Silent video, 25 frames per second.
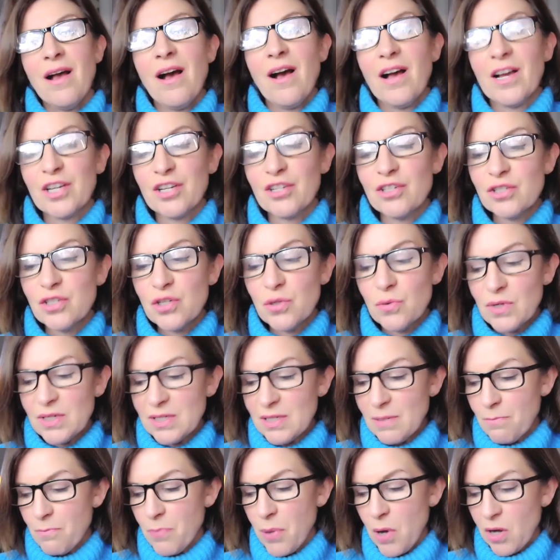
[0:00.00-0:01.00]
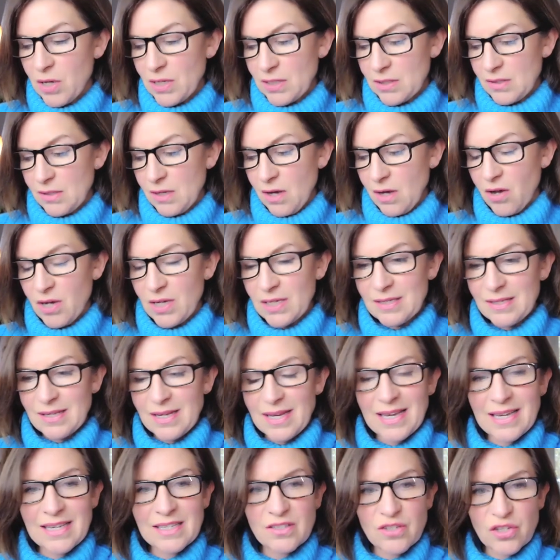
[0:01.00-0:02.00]
I'm going to do it in bite
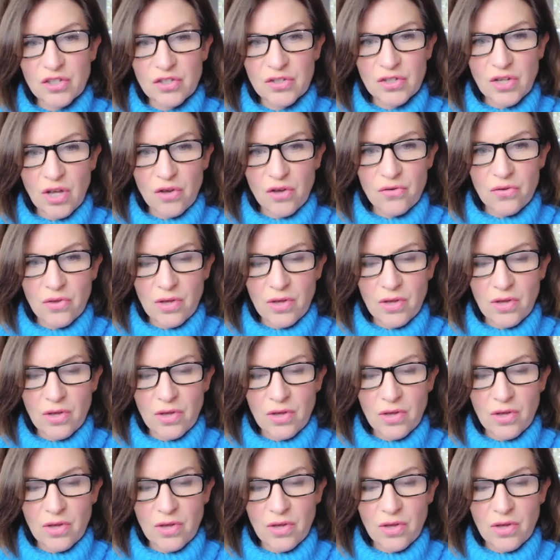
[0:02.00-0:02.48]
sizes so